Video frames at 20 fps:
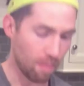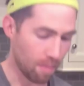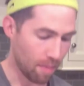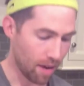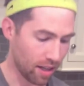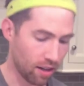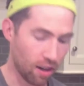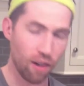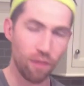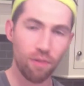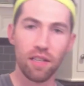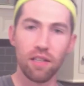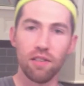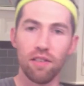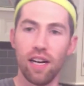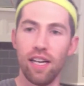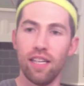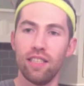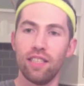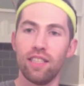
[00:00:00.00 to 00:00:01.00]
of my coffee
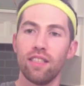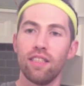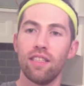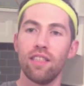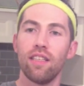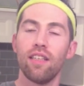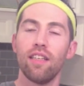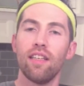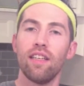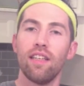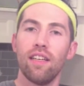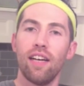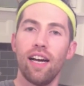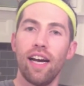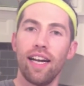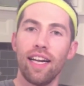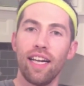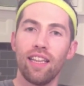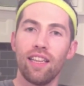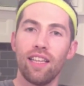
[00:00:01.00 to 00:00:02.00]
grinds,
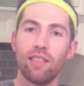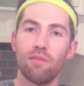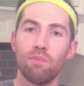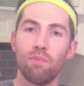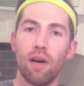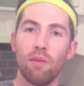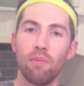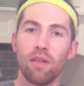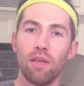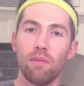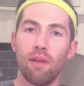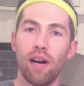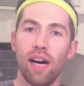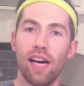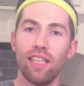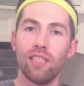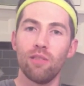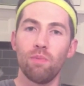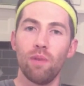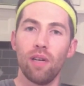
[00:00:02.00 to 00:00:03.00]
I get this pumpkin
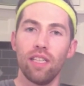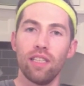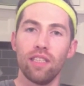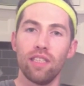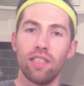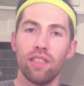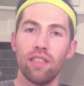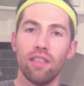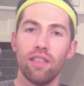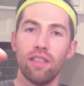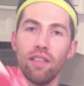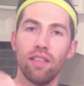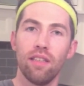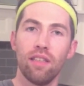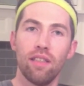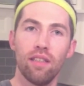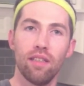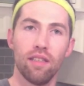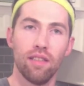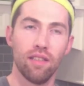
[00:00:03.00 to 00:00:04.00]
pie spice,
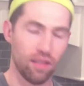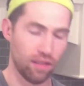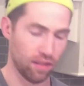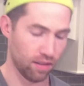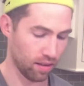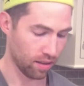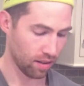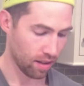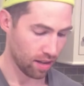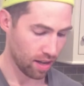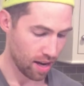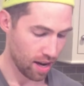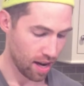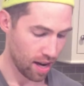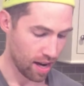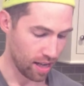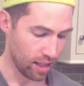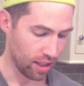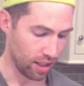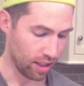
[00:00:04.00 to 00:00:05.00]

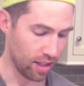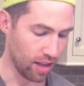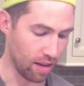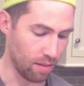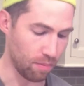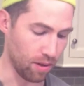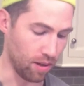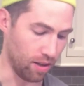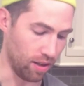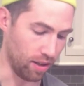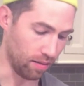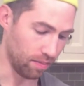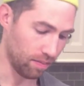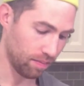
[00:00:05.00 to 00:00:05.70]
and I just dump it on.